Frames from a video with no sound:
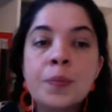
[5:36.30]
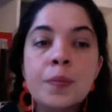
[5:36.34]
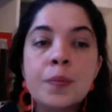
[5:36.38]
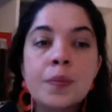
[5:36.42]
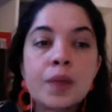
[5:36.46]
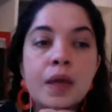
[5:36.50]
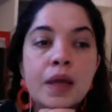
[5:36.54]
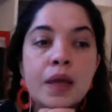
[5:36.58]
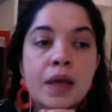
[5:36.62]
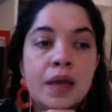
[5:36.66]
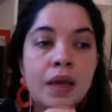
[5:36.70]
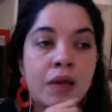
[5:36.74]

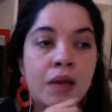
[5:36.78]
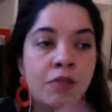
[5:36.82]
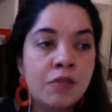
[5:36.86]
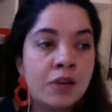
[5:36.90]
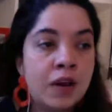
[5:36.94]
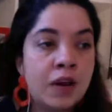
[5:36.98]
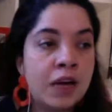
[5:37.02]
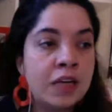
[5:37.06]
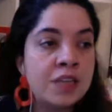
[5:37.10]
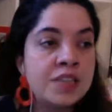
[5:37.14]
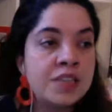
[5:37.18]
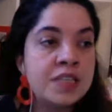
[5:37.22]
And every
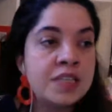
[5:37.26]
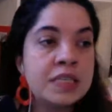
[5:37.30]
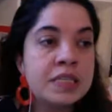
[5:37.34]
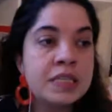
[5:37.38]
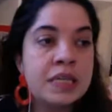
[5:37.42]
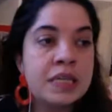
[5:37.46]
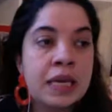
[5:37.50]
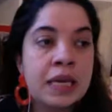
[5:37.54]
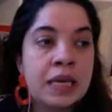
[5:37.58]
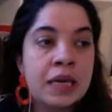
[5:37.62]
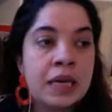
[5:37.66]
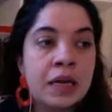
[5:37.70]
artist
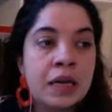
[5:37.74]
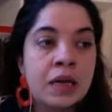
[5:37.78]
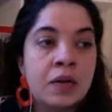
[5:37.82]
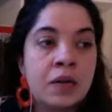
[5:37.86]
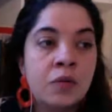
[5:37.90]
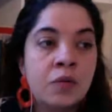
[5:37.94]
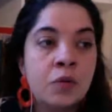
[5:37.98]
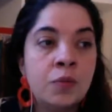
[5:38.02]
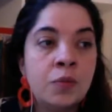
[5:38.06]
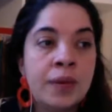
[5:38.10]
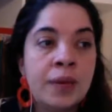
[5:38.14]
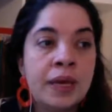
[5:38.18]
here
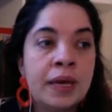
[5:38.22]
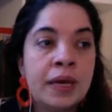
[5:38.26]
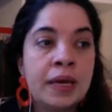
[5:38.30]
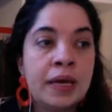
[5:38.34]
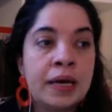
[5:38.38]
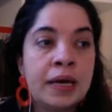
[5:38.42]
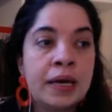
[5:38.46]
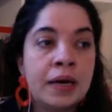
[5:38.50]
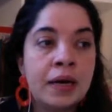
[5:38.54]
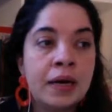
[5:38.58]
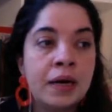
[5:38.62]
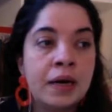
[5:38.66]
will
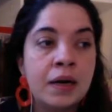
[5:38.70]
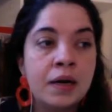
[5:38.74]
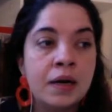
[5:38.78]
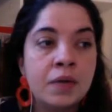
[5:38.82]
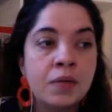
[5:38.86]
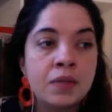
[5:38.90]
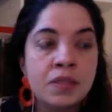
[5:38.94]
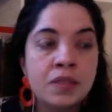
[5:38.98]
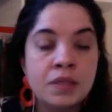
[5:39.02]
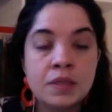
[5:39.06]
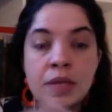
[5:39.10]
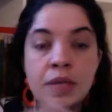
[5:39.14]

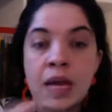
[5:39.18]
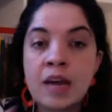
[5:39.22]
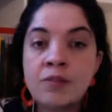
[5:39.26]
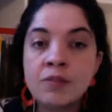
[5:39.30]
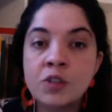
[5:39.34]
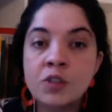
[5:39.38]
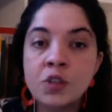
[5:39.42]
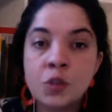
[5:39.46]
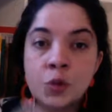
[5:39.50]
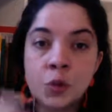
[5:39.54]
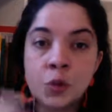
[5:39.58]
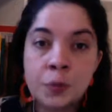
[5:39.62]
have
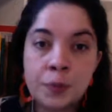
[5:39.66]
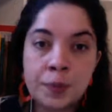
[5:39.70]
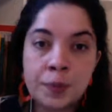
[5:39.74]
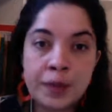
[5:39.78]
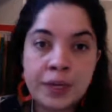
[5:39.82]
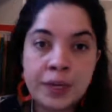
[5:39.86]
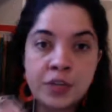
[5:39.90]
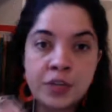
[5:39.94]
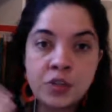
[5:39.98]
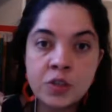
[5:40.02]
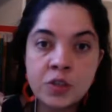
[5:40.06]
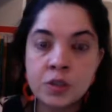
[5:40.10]
2
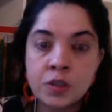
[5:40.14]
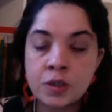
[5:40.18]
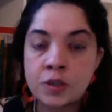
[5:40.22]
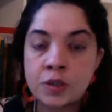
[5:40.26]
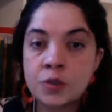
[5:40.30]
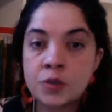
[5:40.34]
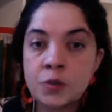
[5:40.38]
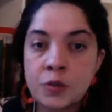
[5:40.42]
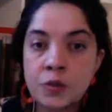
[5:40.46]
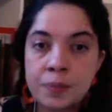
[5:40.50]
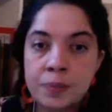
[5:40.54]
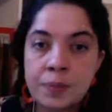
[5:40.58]
pages or
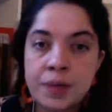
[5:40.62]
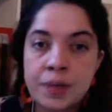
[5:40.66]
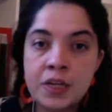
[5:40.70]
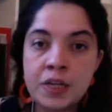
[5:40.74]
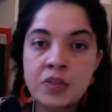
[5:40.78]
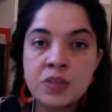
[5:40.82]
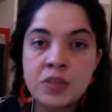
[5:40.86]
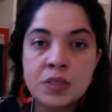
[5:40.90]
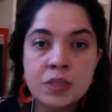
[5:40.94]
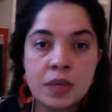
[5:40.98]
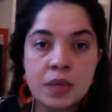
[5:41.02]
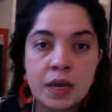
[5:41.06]
3
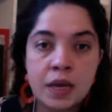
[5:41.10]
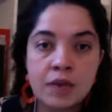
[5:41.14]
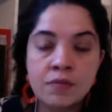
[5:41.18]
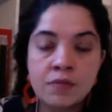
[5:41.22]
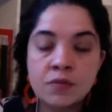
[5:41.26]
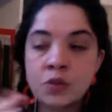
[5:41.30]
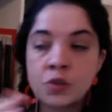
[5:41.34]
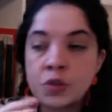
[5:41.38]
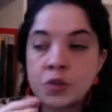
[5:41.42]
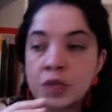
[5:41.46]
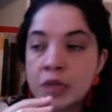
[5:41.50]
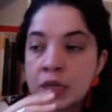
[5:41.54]
pages. I have
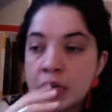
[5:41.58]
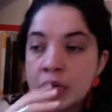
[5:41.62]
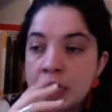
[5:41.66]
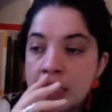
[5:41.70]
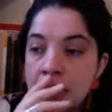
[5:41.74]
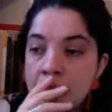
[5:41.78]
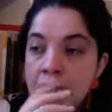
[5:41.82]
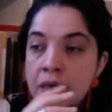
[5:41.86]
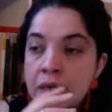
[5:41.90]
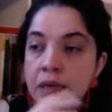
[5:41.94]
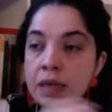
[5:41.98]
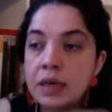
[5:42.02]
3.
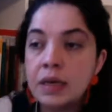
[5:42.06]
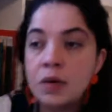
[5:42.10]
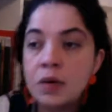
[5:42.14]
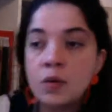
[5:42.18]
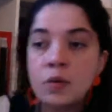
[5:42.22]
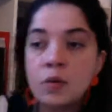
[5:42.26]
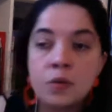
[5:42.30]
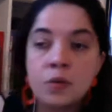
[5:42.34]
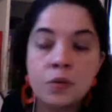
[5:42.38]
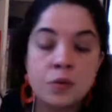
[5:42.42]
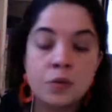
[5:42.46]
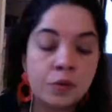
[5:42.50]
Then
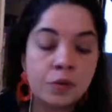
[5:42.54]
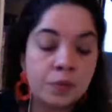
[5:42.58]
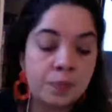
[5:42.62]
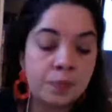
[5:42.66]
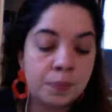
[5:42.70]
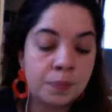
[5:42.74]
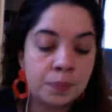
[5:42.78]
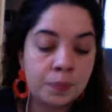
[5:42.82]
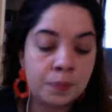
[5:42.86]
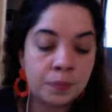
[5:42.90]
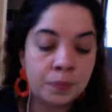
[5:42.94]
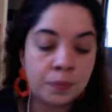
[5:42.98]
you could
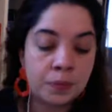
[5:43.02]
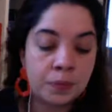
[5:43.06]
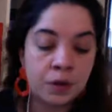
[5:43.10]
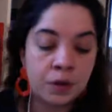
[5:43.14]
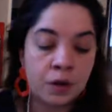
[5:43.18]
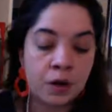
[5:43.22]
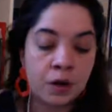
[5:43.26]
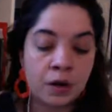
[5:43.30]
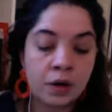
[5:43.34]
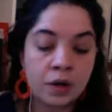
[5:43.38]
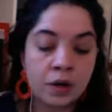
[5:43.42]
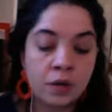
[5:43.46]
put
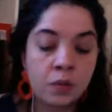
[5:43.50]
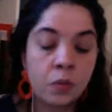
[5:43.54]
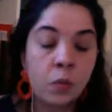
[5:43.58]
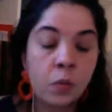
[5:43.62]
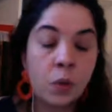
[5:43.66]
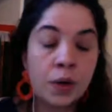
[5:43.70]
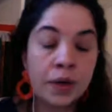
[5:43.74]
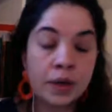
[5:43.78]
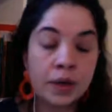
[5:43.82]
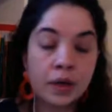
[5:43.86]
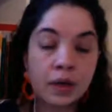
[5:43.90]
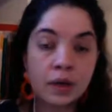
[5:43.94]
your
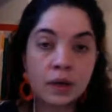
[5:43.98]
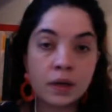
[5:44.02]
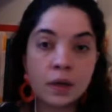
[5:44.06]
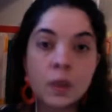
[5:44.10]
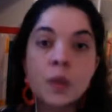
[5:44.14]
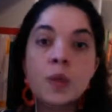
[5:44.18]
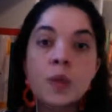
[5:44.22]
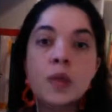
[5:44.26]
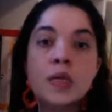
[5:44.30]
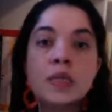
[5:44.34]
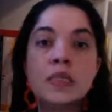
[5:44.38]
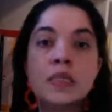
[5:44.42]
work
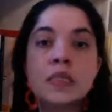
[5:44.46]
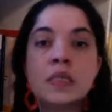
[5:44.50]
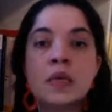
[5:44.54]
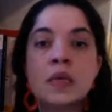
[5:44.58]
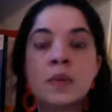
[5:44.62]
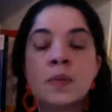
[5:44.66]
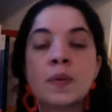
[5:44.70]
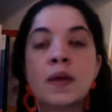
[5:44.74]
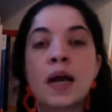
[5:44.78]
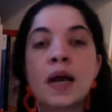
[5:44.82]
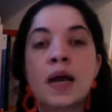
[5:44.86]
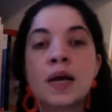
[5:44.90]
as
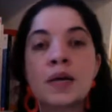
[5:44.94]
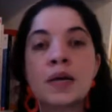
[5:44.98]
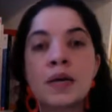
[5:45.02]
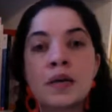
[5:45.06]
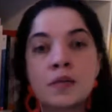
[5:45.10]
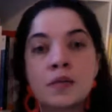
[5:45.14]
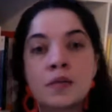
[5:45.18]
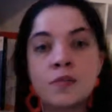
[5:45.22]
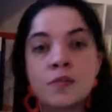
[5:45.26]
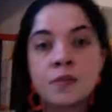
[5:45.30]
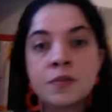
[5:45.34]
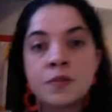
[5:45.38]
some kind
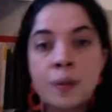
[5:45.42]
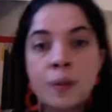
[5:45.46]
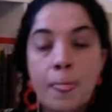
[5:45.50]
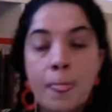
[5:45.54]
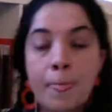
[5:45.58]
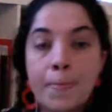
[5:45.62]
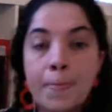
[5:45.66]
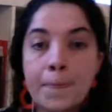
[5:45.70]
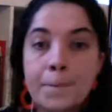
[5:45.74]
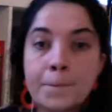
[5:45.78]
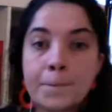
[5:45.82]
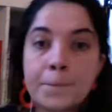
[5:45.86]
of
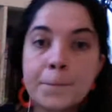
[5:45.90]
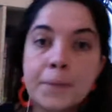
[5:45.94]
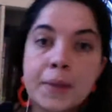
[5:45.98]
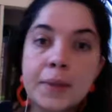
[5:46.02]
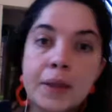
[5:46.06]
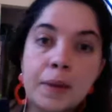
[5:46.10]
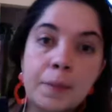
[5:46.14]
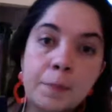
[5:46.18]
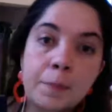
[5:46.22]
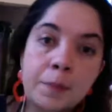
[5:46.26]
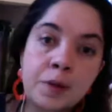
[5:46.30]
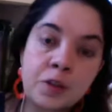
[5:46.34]

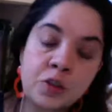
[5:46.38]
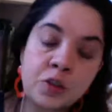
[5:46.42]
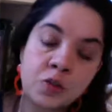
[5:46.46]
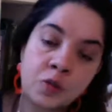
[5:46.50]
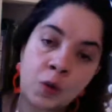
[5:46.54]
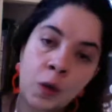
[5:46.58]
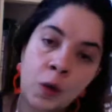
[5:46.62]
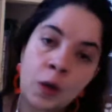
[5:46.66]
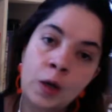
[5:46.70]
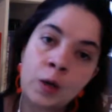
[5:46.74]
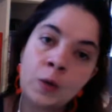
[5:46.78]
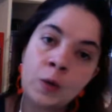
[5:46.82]

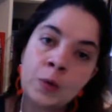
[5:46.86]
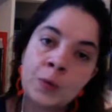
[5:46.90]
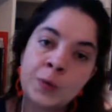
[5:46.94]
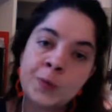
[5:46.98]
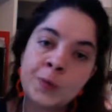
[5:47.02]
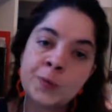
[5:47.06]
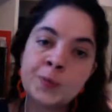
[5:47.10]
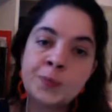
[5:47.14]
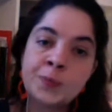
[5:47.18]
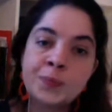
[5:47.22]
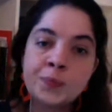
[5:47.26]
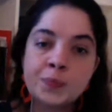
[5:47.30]

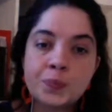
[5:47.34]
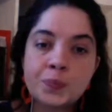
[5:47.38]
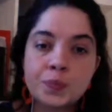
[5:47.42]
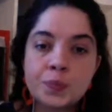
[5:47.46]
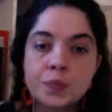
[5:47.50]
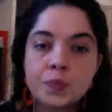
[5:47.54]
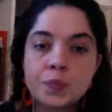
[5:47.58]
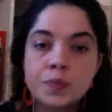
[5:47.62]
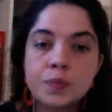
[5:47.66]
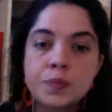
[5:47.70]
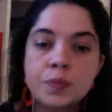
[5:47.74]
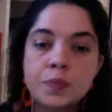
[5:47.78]

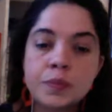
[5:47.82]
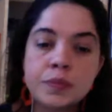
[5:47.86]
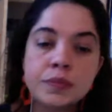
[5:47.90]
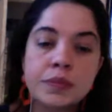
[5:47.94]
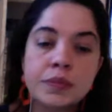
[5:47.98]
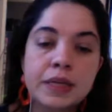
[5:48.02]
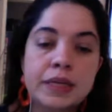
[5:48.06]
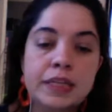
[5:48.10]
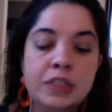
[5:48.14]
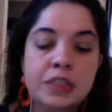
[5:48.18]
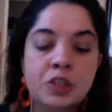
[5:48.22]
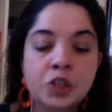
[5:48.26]

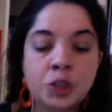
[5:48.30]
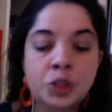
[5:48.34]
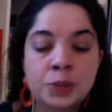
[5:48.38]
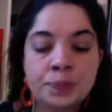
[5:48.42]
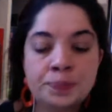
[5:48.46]
portfolio-ish.